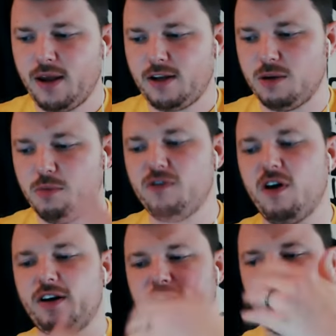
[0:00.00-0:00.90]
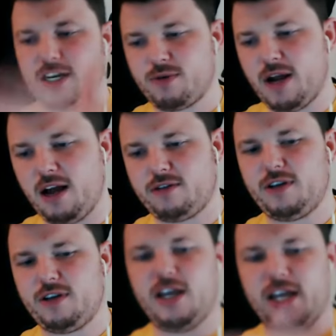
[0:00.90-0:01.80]
to move on to the next round
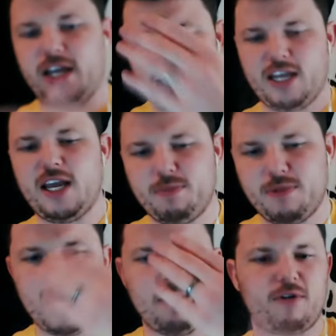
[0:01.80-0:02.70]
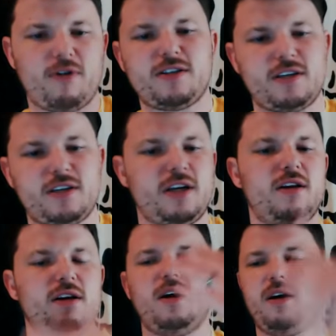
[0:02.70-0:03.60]
and keep the day progressing and
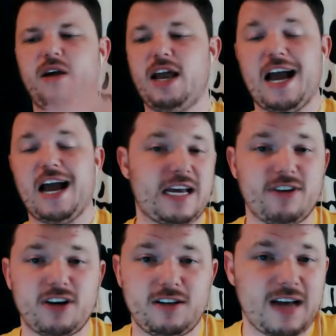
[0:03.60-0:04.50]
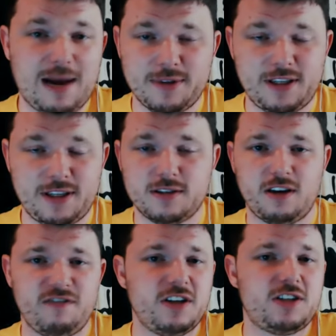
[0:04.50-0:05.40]
actually have a good time at these
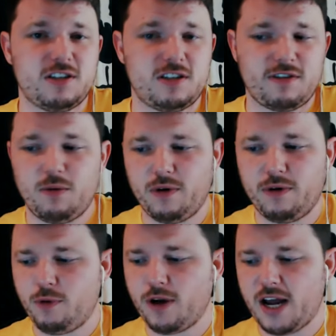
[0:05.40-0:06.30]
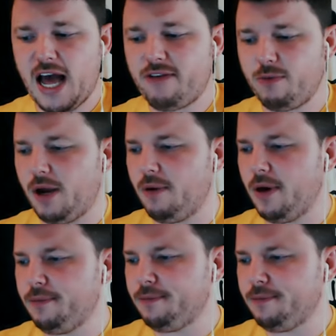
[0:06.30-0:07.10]
conventions if we want to have them that way.